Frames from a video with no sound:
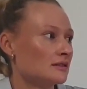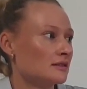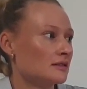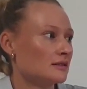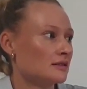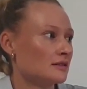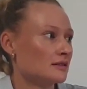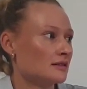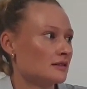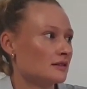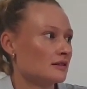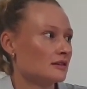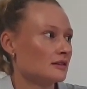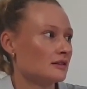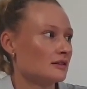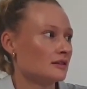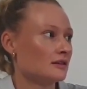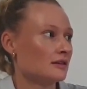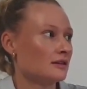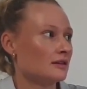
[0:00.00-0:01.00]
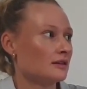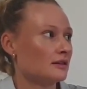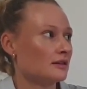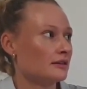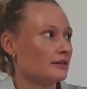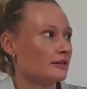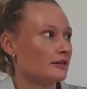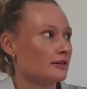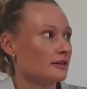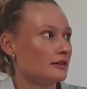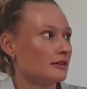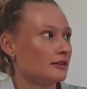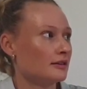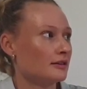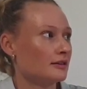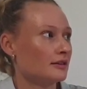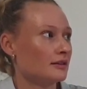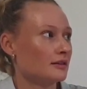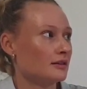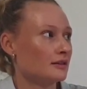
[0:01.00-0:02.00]

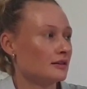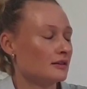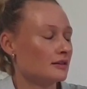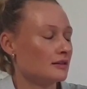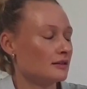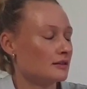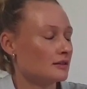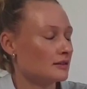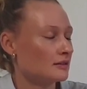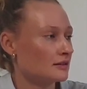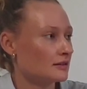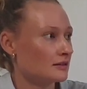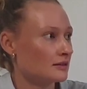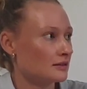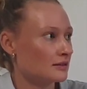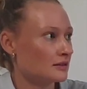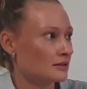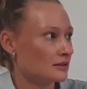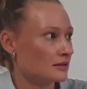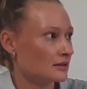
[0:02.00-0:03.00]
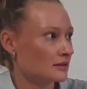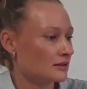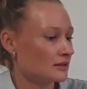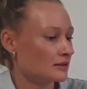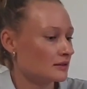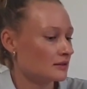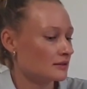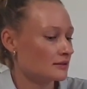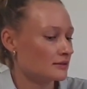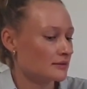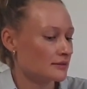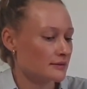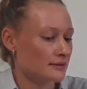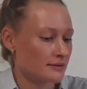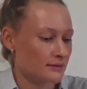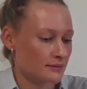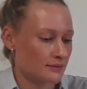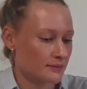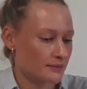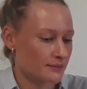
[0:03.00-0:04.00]

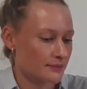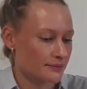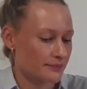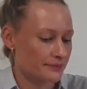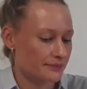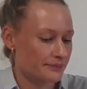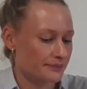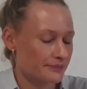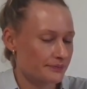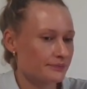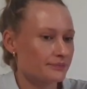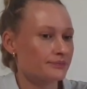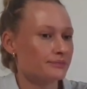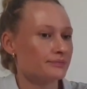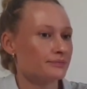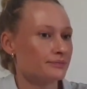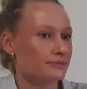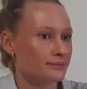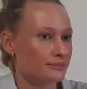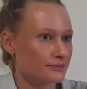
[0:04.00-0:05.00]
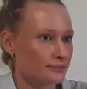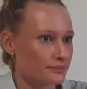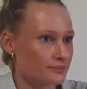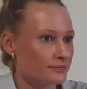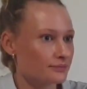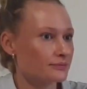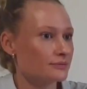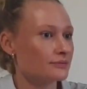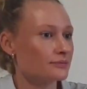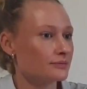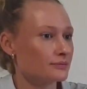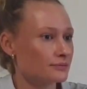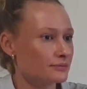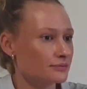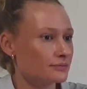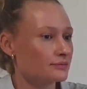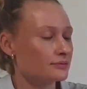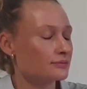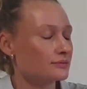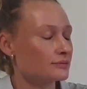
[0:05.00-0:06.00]

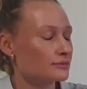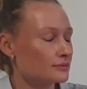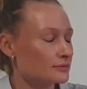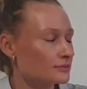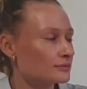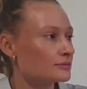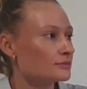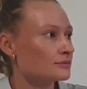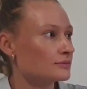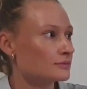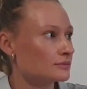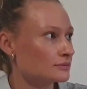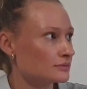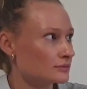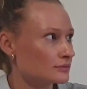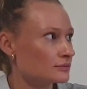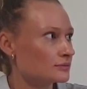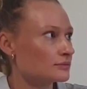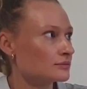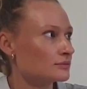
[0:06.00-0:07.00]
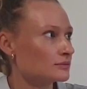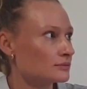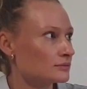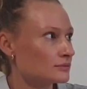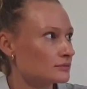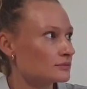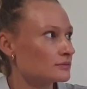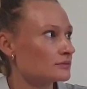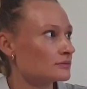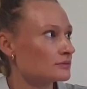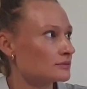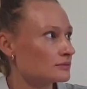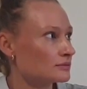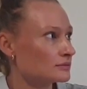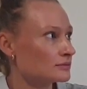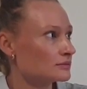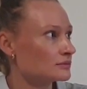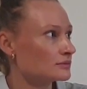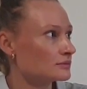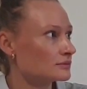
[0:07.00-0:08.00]
(silent)